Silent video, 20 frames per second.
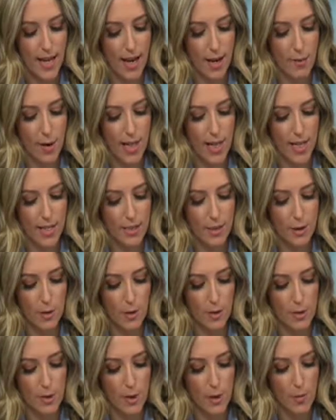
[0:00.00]
I want to ask
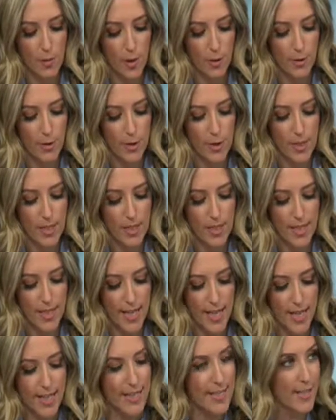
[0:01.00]
you also about the
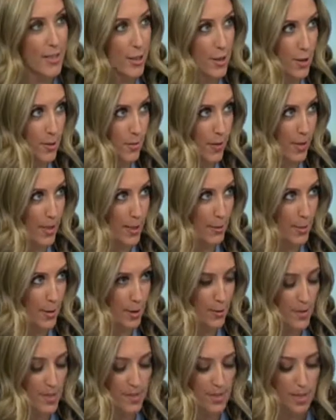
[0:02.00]
candidate that you're running,
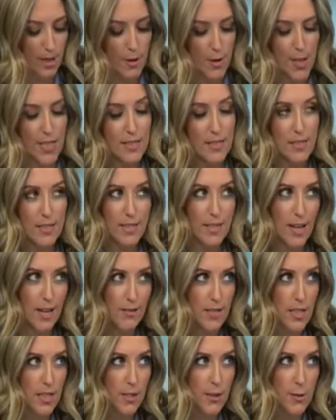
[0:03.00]
Burnaby South. I've
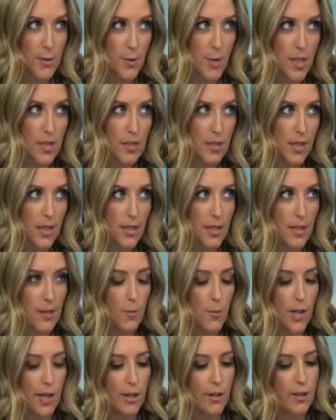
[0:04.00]
seen your tweets
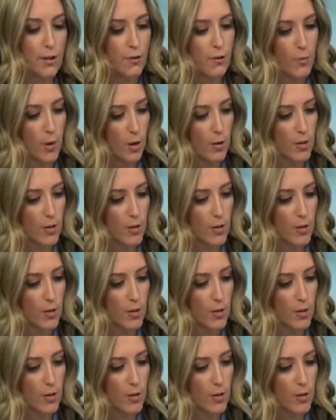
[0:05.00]
lately where you've